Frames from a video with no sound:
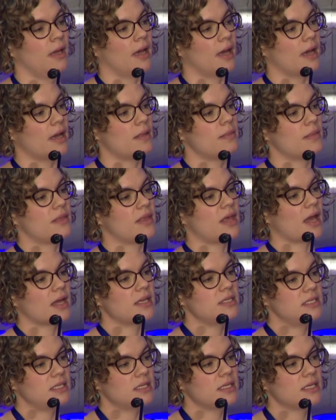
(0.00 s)
The
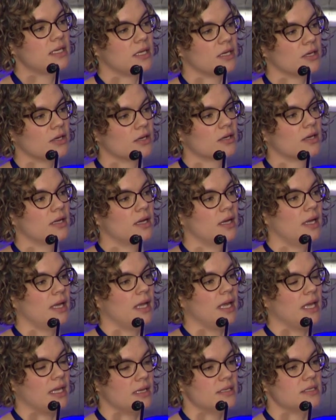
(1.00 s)
idea here
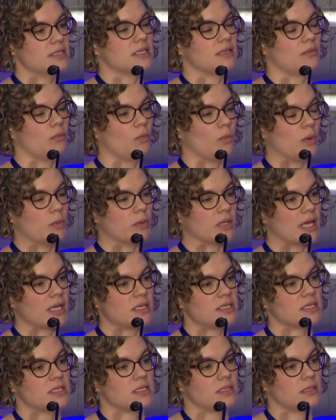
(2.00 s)
is we would like
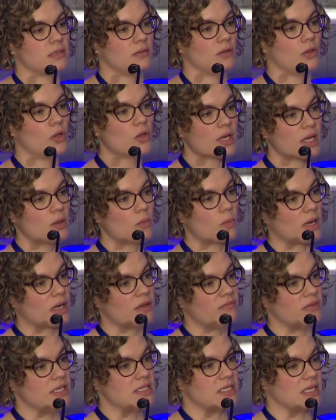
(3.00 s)
to look at one
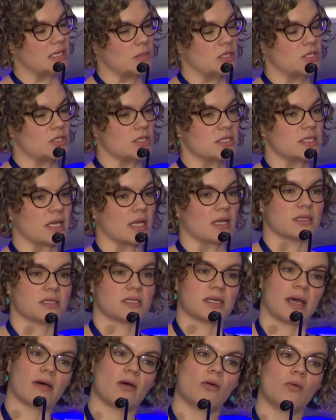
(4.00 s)
of these images and
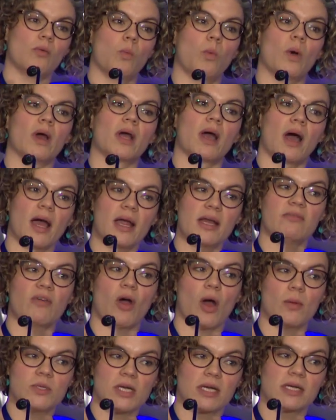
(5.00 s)
tell what kind of
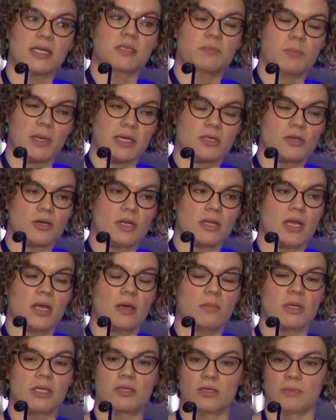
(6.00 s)
object is pictured in the
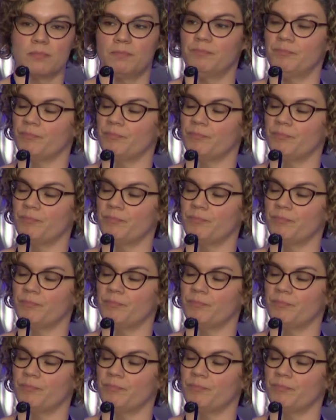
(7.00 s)
image.